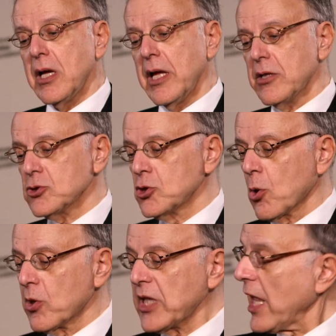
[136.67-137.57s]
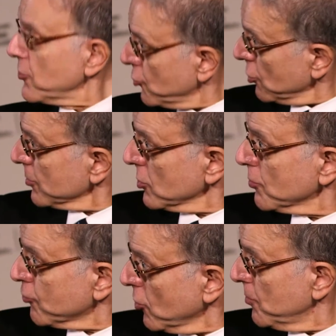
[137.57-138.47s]
it lowered N-terminal
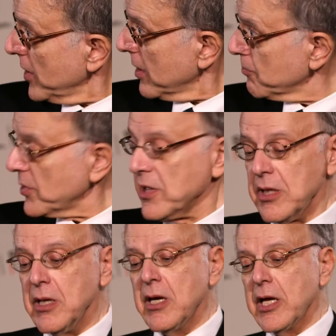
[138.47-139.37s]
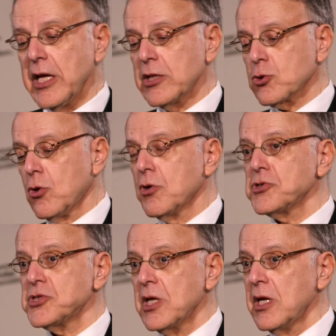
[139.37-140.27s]
proBNP, it
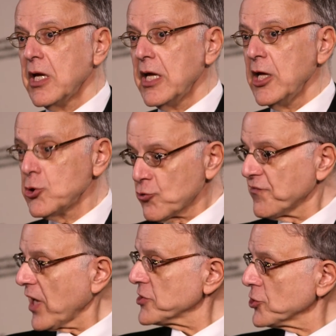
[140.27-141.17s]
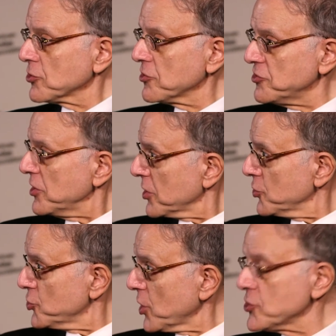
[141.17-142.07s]
caused intravascular
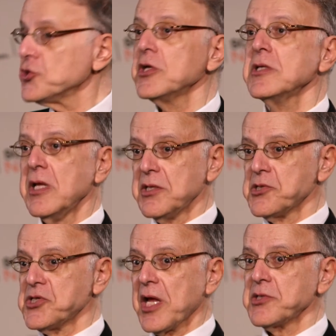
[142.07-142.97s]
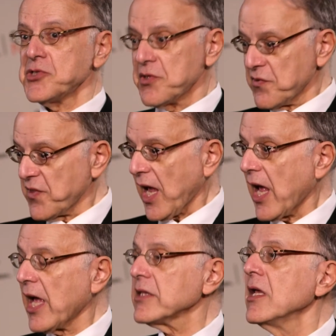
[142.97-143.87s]
decongestion in the sense
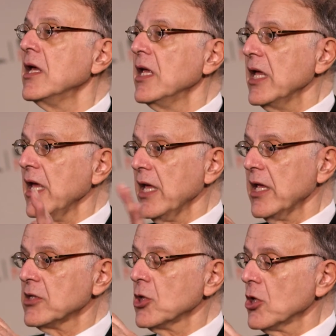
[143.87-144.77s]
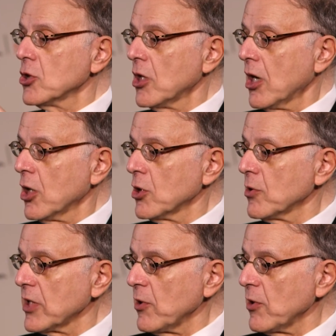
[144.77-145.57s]
that it uh,